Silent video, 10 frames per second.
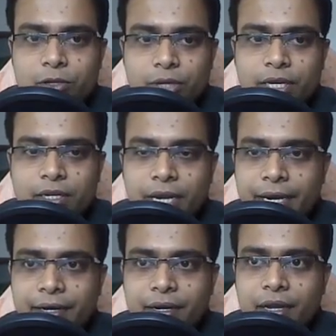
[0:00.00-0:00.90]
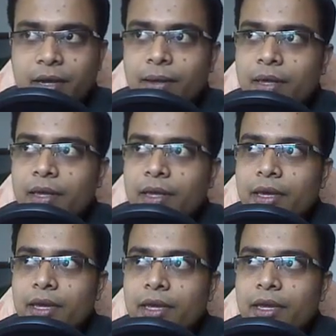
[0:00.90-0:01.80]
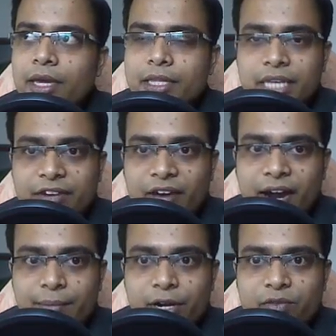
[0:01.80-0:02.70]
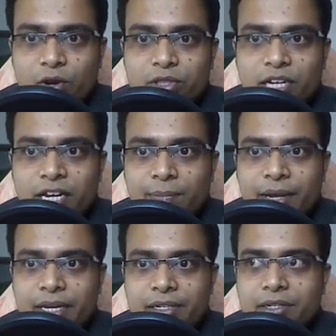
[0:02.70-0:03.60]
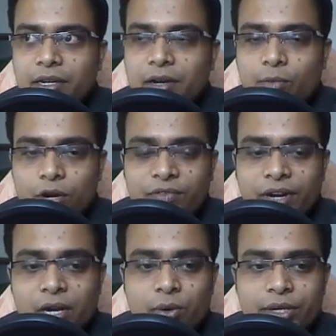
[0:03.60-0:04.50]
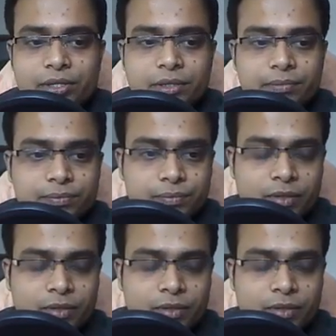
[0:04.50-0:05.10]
So in in uh, in the environment of auxiliary planes, uh, what we'll do is